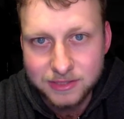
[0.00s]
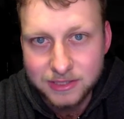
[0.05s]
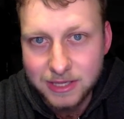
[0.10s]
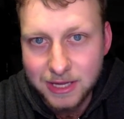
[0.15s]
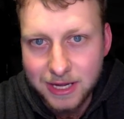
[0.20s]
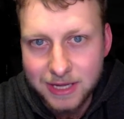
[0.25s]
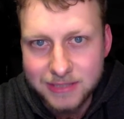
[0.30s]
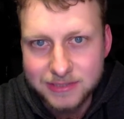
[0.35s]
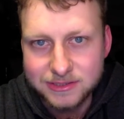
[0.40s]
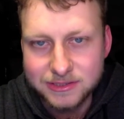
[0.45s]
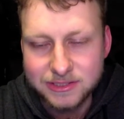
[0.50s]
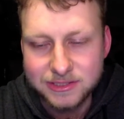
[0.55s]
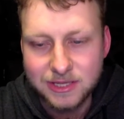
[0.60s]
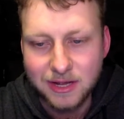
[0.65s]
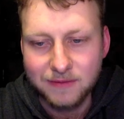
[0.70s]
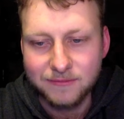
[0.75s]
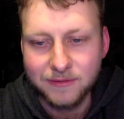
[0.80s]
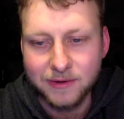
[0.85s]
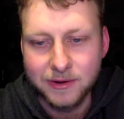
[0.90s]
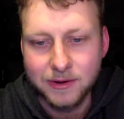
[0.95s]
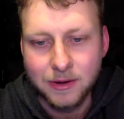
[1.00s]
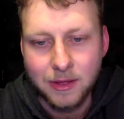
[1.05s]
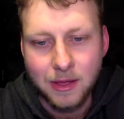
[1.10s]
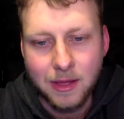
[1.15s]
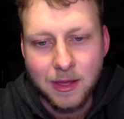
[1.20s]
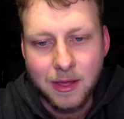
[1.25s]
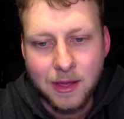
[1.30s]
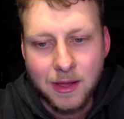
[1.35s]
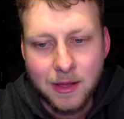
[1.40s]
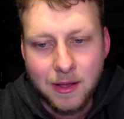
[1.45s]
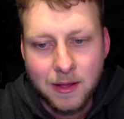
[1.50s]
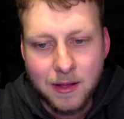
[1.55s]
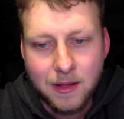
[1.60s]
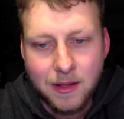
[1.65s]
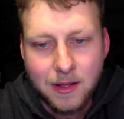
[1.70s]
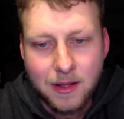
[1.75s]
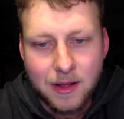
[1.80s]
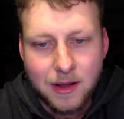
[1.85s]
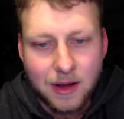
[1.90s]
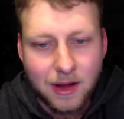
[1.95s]
Diaz and stuff, and
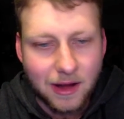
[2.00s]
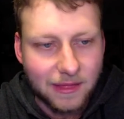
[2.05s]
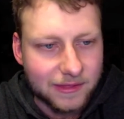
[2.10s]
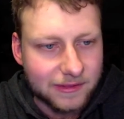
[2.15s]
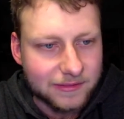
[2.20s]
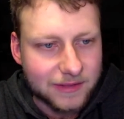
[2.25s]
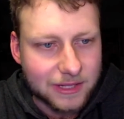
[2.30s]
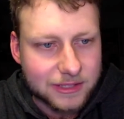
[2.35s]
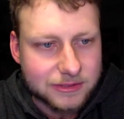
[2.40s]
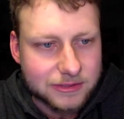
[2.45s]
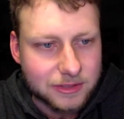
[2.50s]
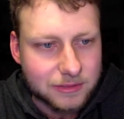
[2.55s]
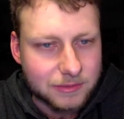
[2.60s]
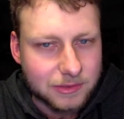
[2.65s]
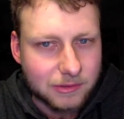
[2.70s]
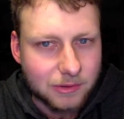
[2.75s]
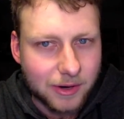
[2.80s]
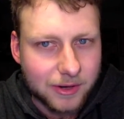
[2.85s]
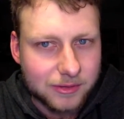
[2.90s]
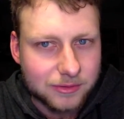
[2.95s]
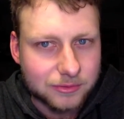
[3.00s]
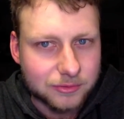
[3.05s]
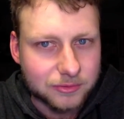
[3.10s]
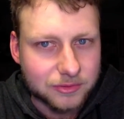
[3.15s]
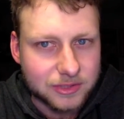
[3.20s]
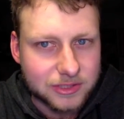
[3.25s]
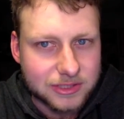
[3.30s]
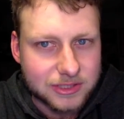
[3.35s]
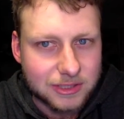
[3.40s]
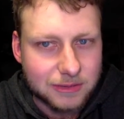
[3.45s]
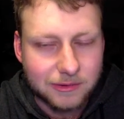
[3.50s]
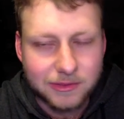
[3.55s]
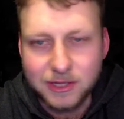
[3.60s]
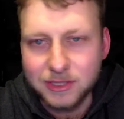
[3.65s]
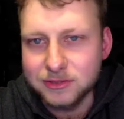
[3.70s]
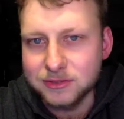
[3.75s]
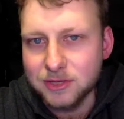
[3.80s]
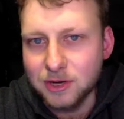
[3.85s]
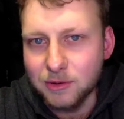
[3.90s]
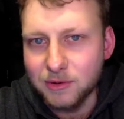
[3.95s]
I think that's going to be quite cool to see where
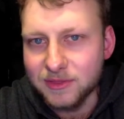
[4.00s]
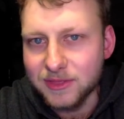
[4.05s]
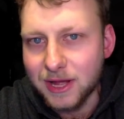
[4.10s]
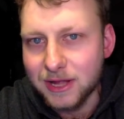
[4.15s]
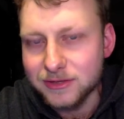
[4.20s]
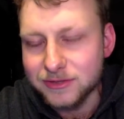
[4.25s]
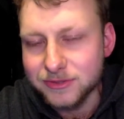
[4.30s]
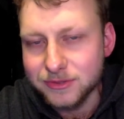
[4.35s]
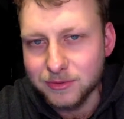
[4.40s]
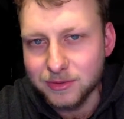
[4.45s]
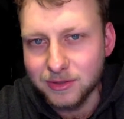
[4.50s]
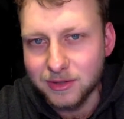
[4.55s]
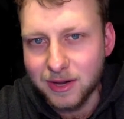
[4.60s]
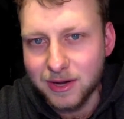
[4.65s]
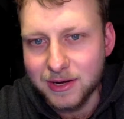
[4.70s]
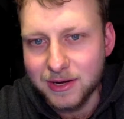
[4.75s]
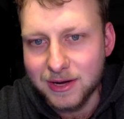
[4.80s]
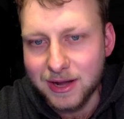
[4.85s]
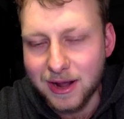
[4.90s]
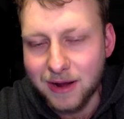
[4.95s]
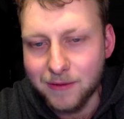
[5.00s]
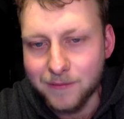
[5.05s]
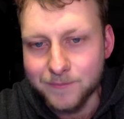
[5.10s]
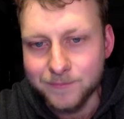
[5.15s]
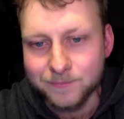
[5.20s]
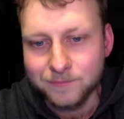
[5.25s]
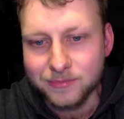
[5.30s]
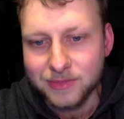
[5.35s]
things go with that storyline and how